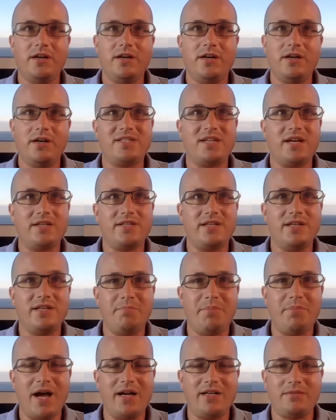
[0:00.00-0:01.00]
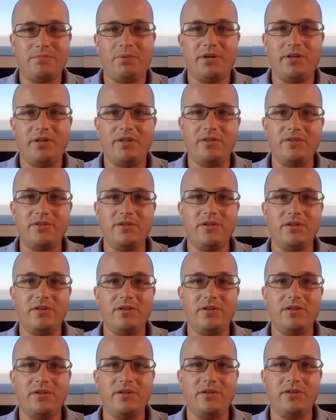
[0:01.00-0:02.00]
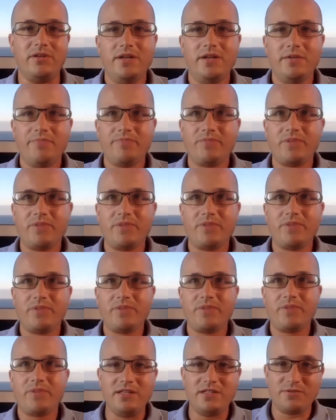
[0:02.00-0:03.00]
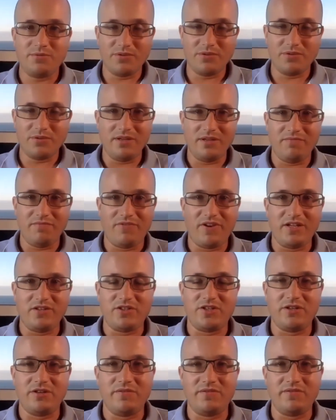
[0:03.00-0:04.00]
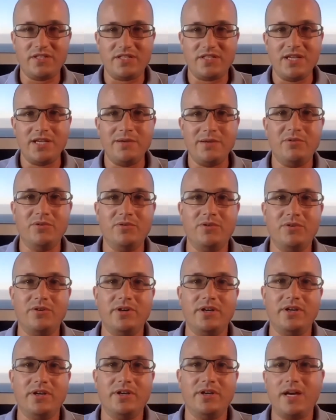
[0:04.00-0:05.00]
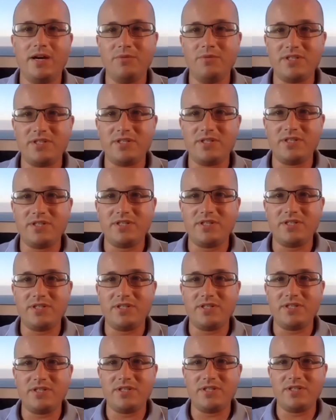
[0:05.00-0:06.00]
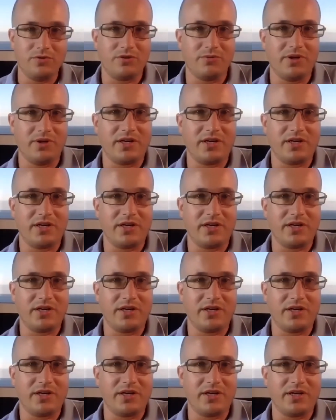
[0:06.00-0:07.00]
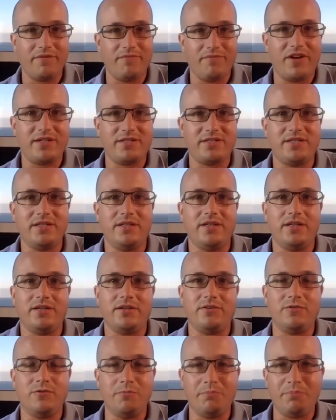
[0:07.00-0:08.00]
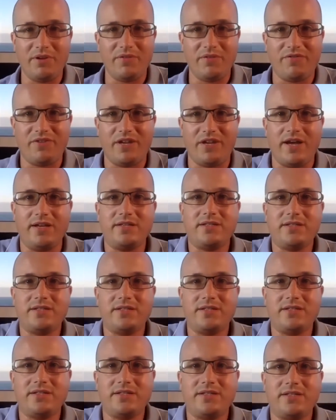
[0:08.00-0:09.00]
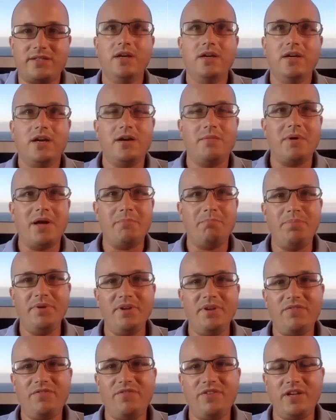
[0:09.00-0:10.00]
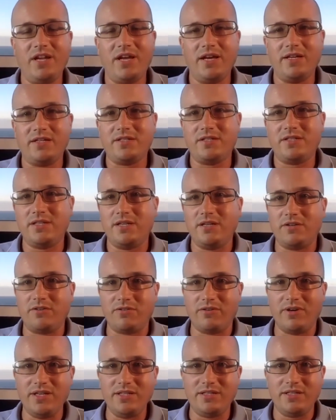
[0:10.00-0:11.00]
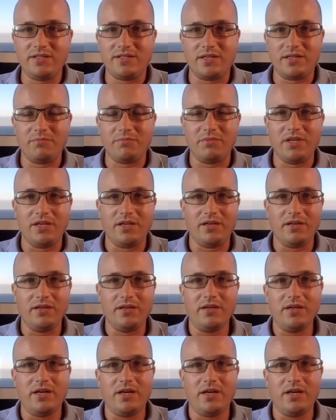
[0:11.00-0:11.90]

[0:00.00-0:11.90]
It's actually backed by the dollar. And this was the invention of the stable coin. That was later sold to a company that I invested in called Bitfinex. And Bitfinex created something